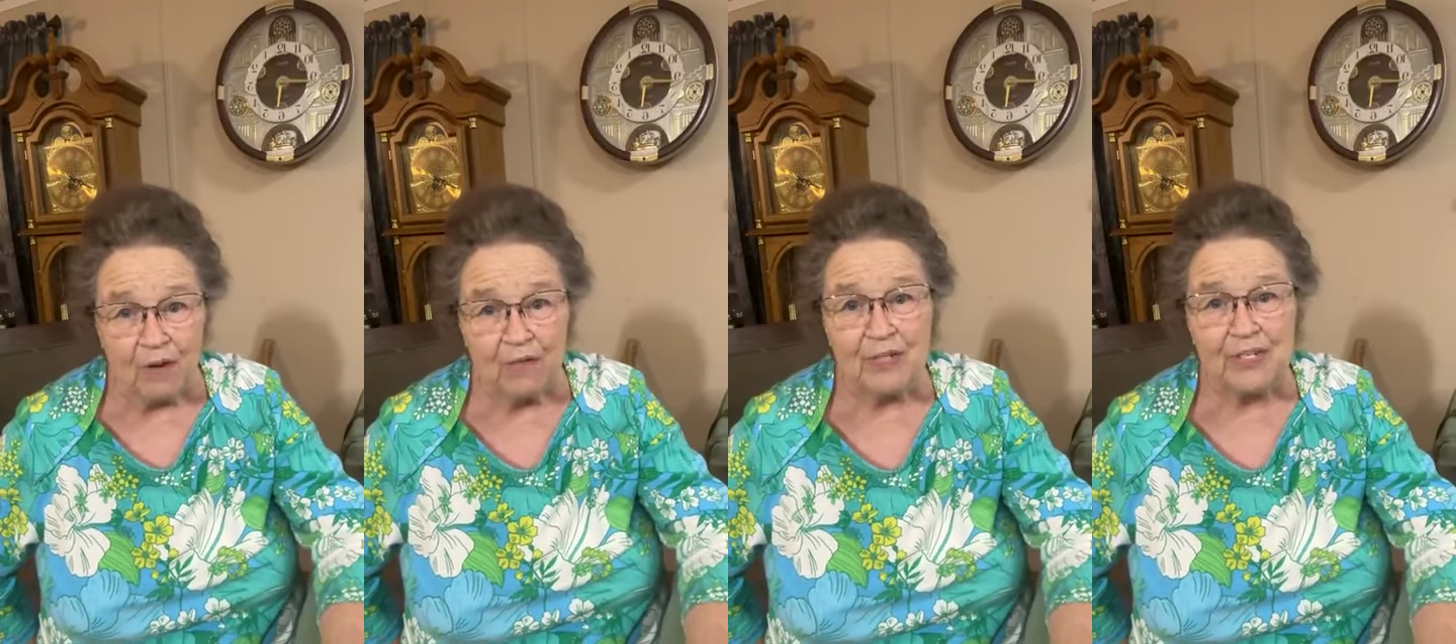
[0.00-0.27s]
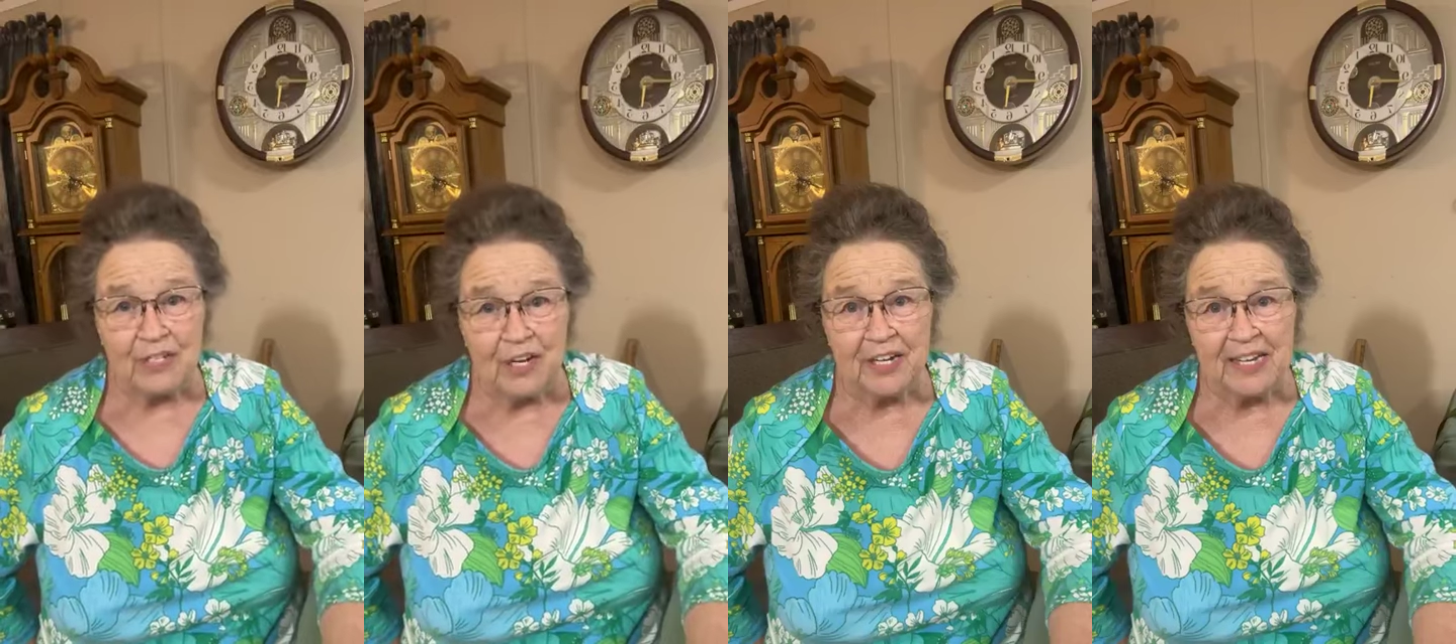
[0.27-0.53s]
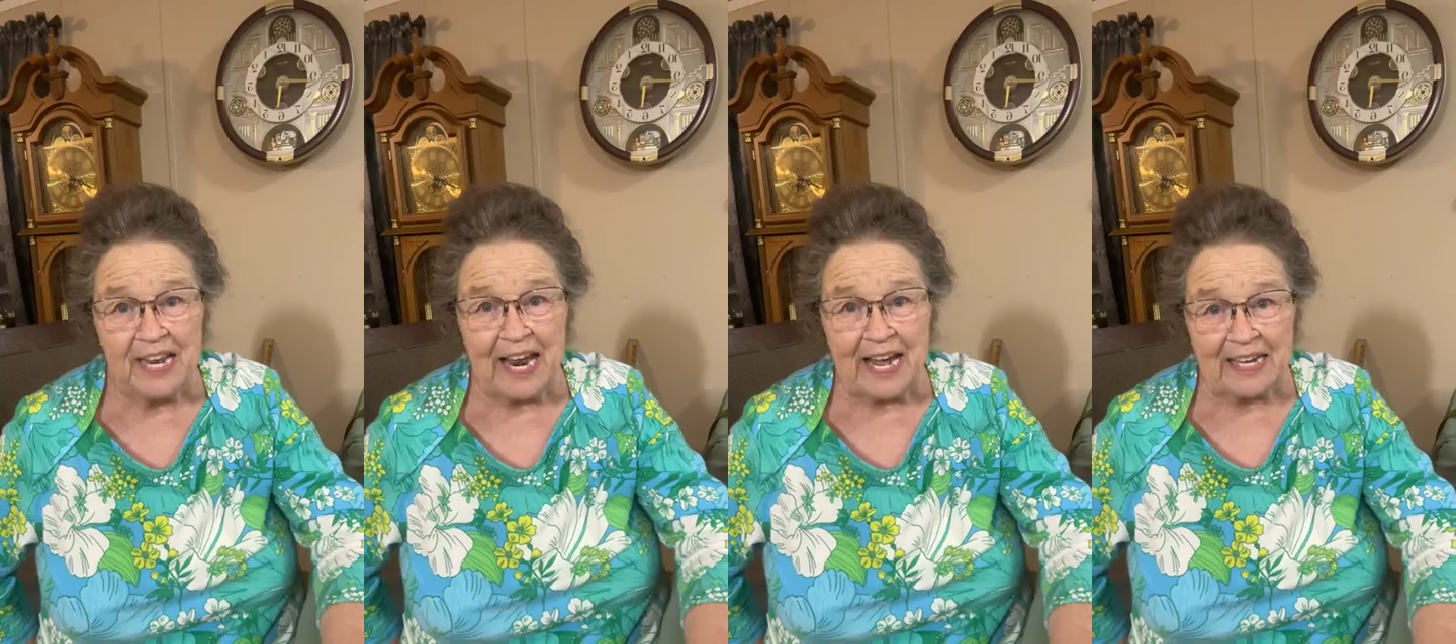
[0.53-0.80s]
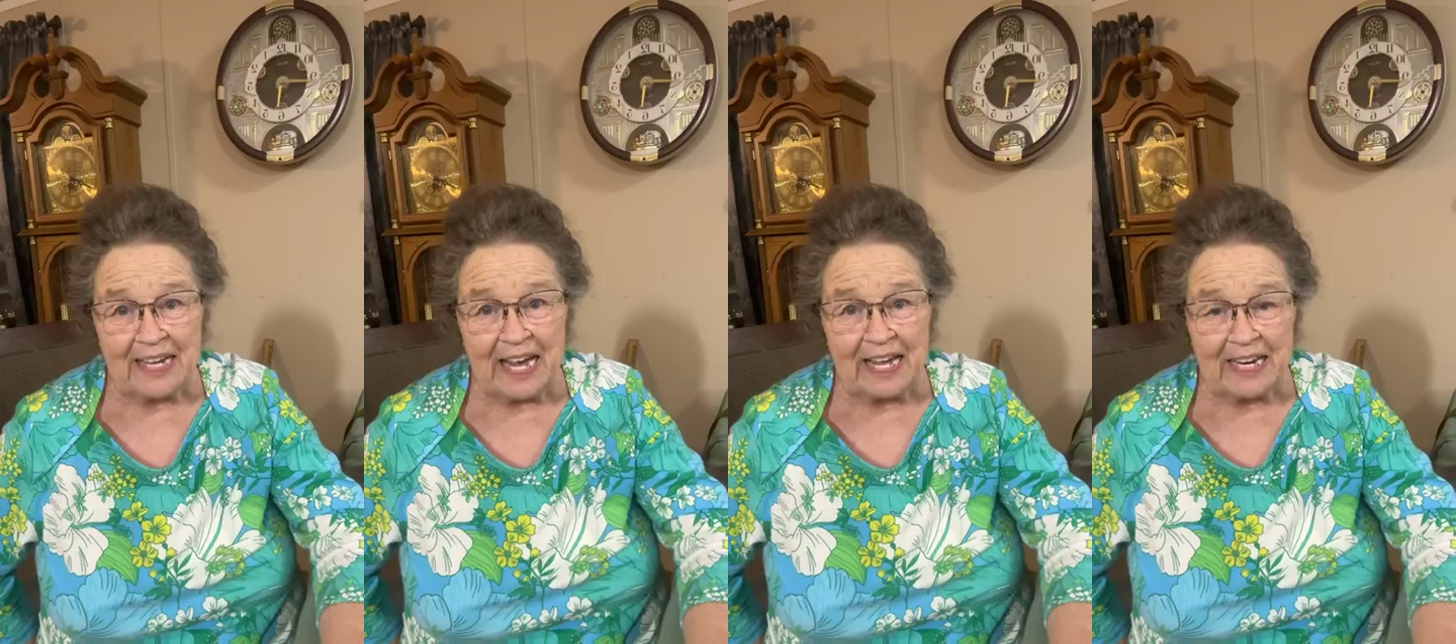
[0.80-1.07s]
all of a sudden,
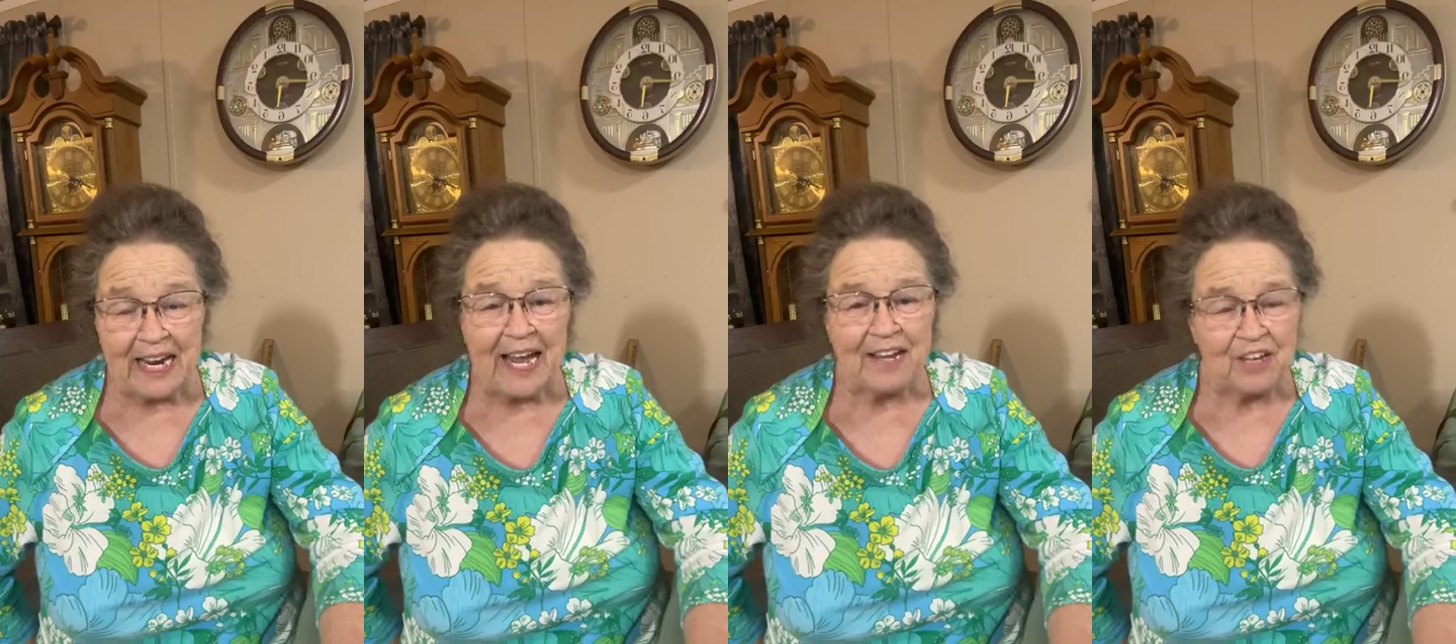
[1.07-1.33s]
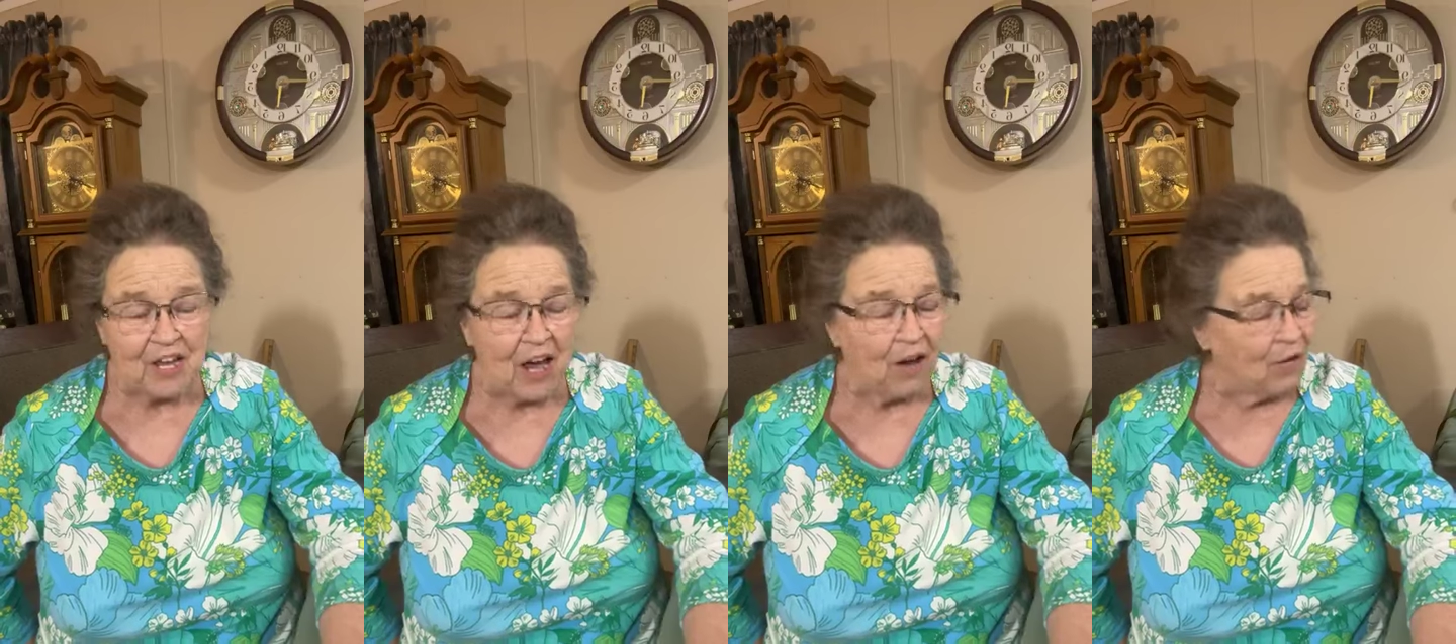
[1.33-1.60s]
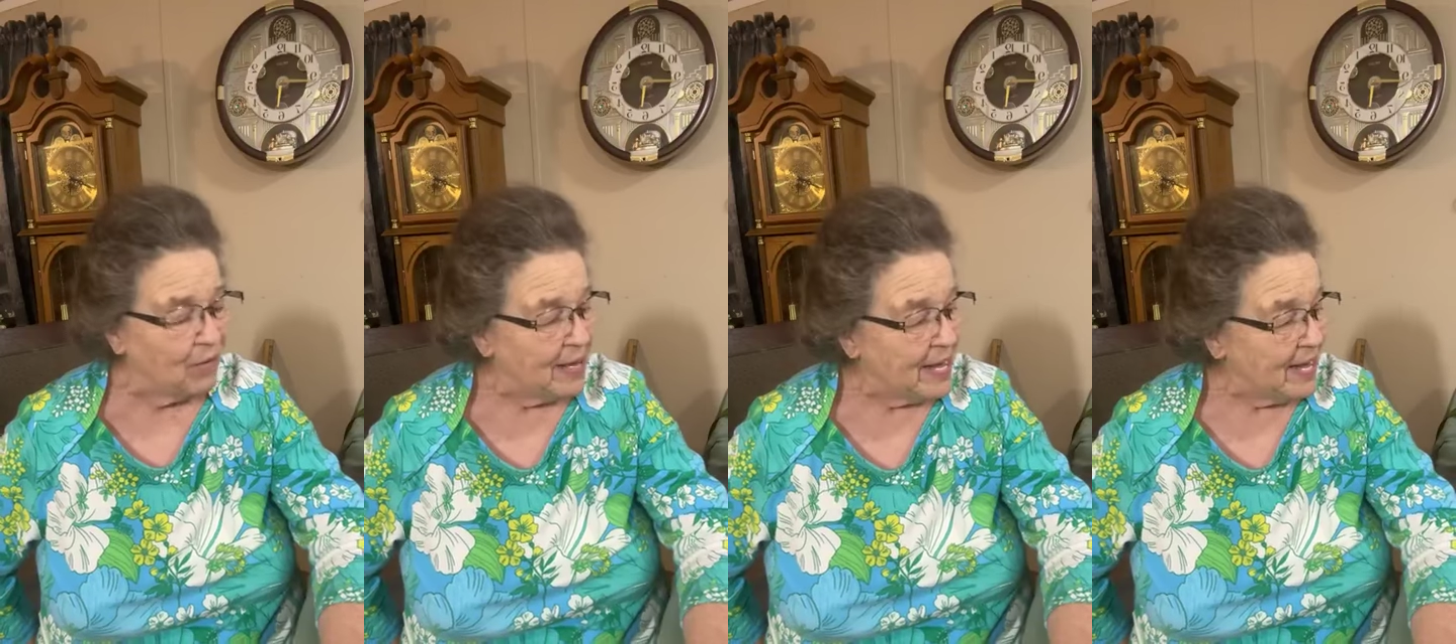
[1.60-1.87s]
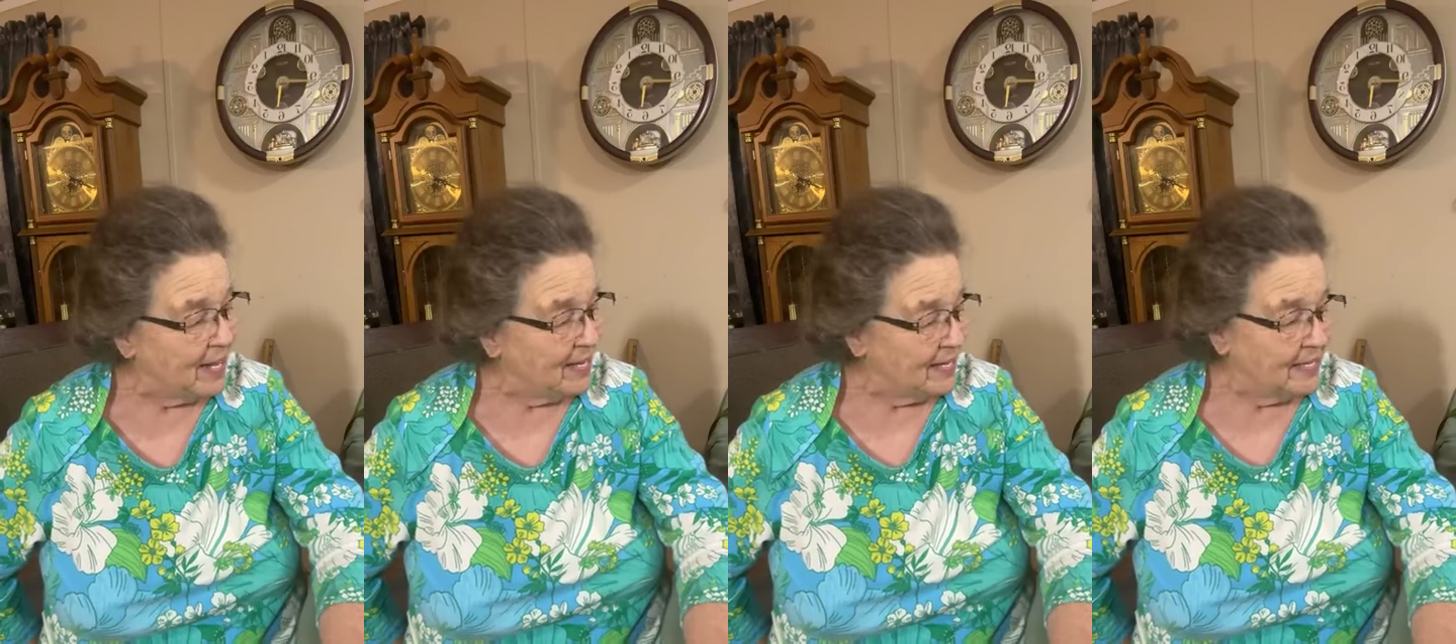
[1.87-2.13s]
like y'all